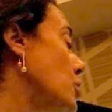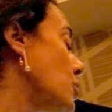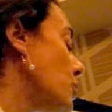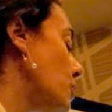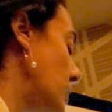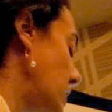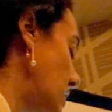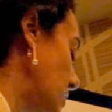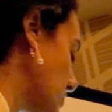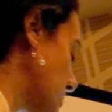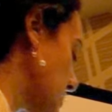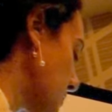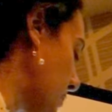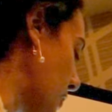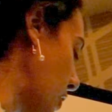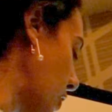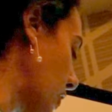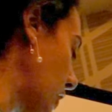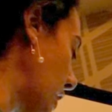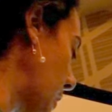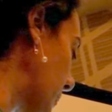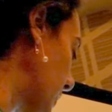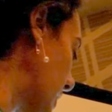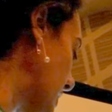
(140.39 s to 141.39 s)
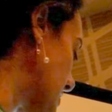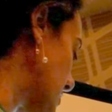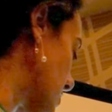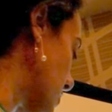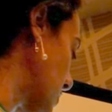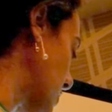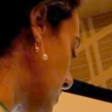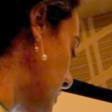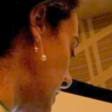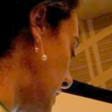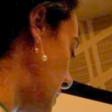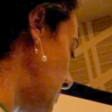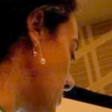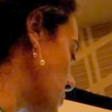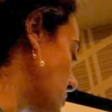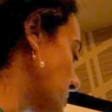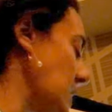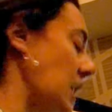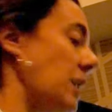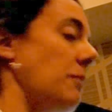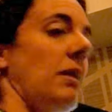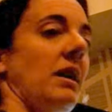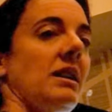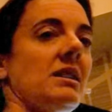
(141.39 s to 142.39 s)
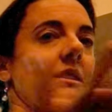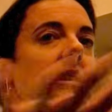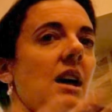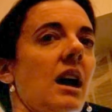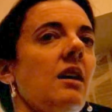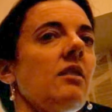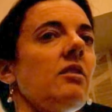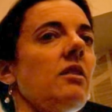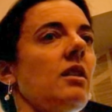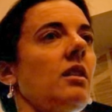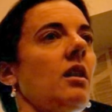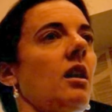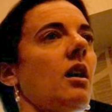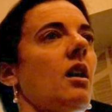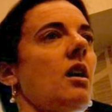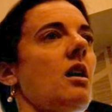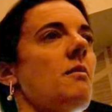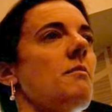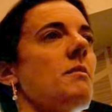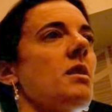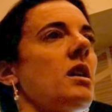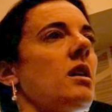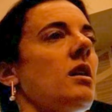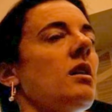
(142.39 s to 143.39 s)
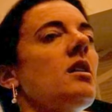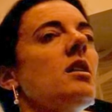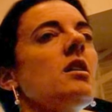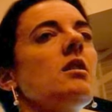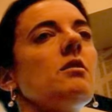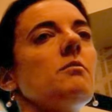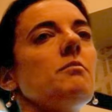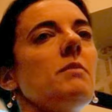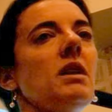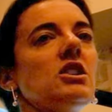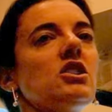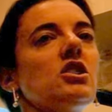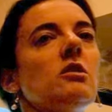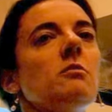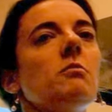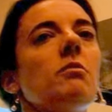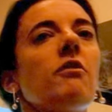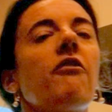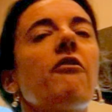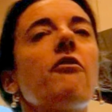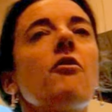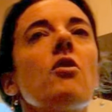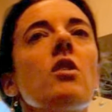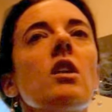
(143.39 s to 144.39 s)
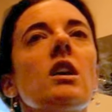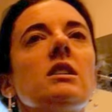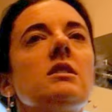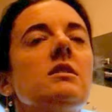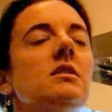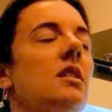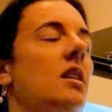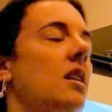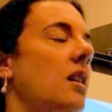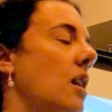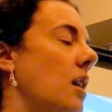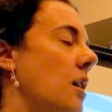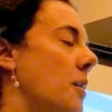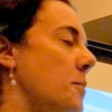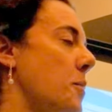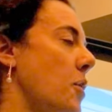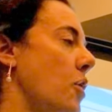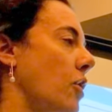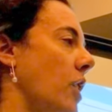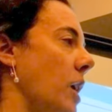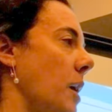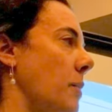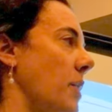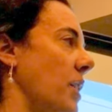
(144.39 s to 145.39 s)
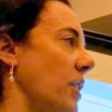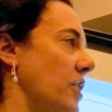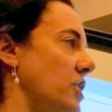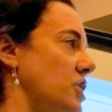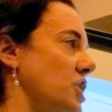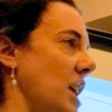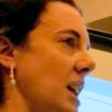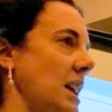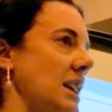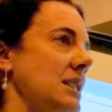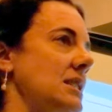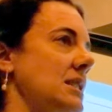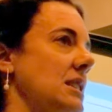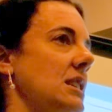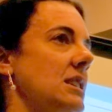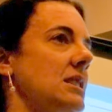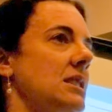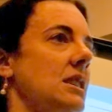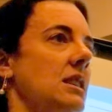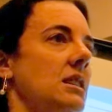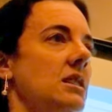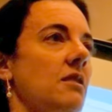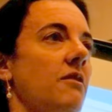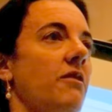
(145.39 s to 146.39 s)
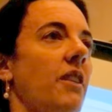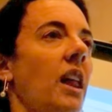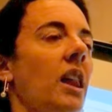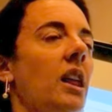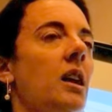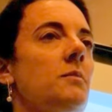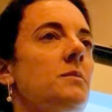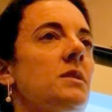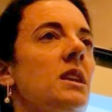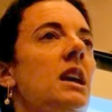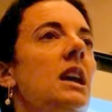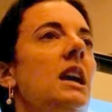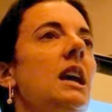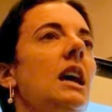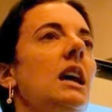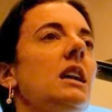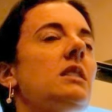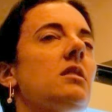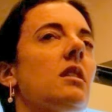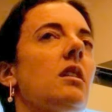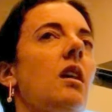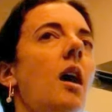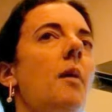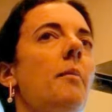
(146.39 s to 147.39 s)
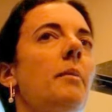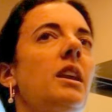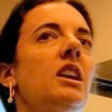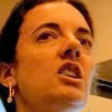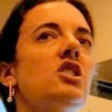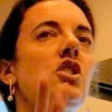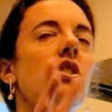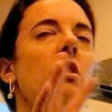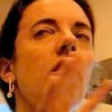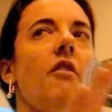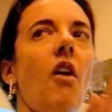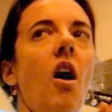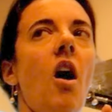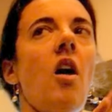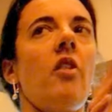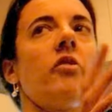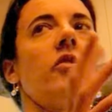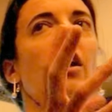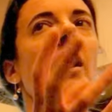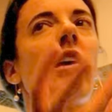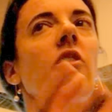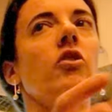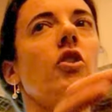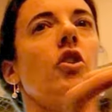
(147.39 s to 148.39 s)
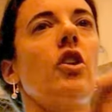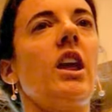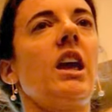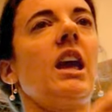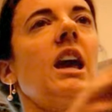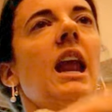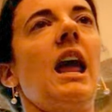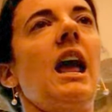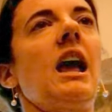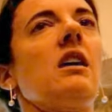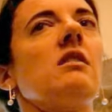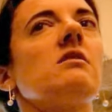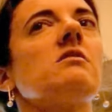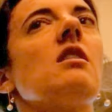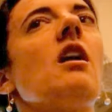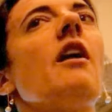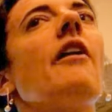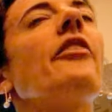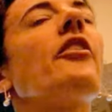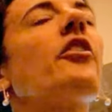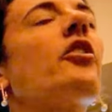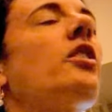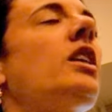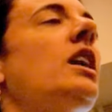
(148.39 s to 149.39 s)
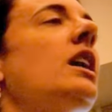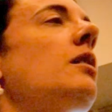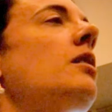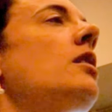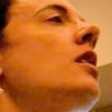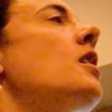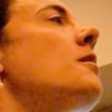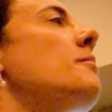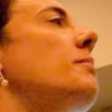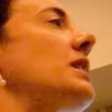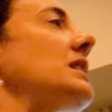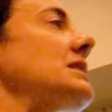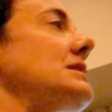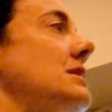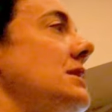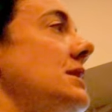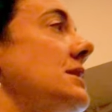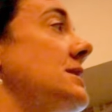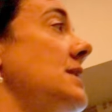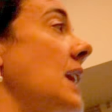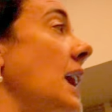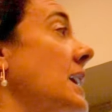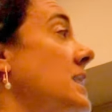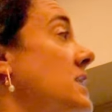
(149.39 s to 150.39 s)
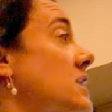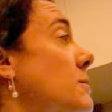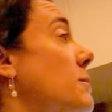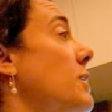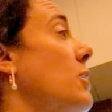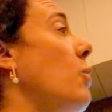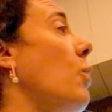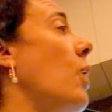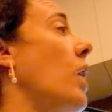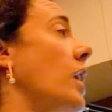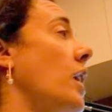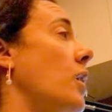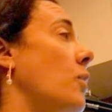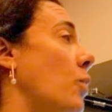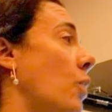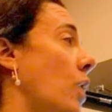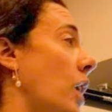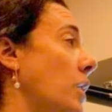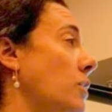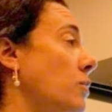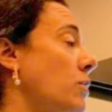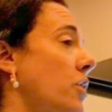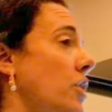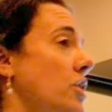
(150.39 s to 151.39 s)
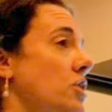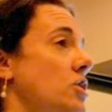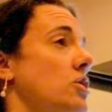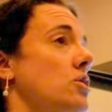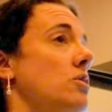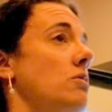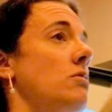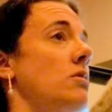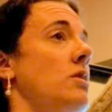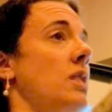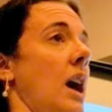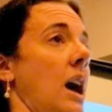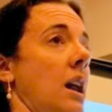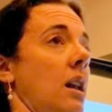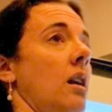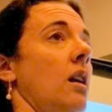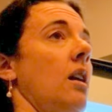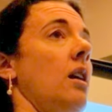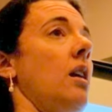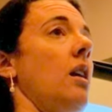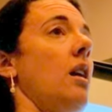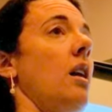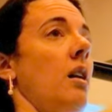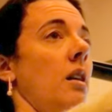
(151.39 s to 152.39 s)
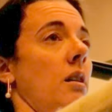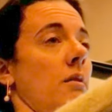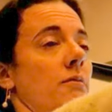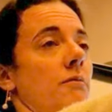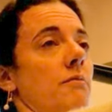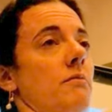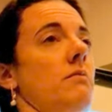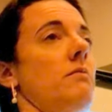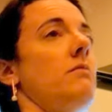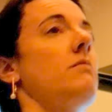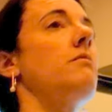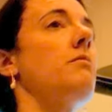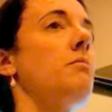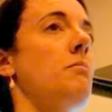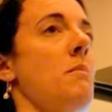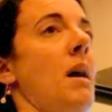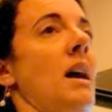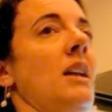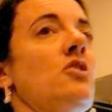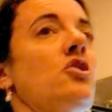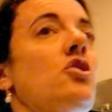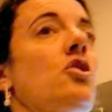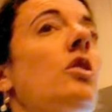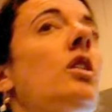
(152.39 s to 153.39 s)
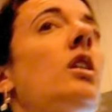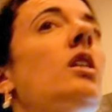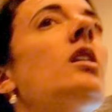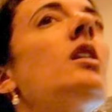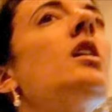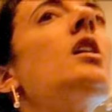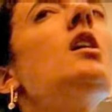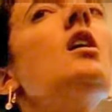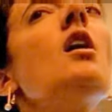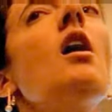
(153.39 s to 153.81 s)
We use a program, Let's Learn Hebrew Side by Side, that Nachama mentioned before. It's a program that the JECC developed. It's a combination of online learning and hands-on learning, but it's designed to be one-on-one with a student and a mentor.